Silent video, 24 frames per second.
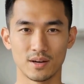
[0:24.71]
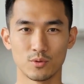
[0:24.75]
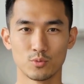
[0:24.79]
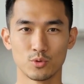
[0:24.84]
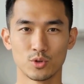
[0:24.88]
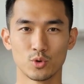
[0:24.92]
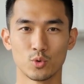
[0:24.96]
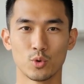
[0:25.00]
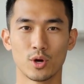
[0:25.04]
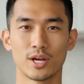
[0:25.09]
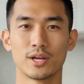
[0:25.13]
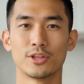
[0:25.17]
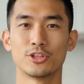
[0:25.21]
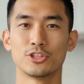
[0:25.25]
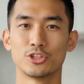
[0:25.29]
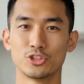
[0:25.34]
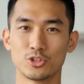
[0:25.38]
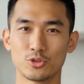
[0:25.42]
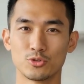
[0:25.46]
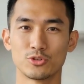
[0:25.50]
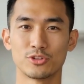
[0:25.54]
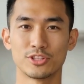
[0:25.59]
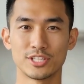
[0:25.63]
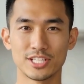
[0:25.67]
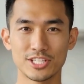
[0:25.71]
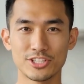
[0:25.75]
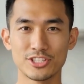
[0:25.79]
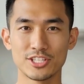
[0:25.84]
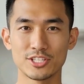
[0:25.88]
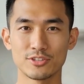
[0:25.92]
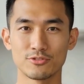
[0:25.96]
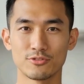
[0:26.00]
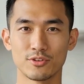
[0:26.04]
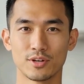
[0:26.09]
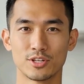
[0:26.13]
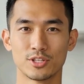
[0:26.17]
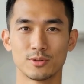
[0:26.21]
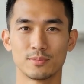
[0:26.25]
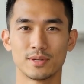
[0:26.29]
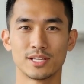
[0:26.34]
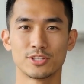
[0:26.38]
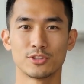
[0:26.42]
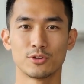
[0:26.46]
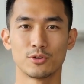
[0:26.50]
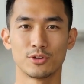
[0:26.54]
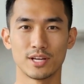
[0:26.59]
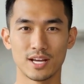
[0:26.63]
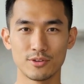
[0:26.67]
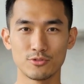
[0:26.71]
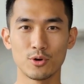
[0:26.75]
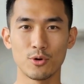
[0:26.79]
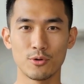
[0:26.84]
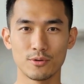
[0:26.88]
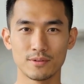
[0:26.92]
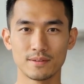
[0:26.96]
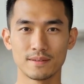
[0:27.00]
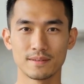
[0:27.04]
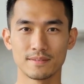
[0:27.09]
requires two things at a fundamental level: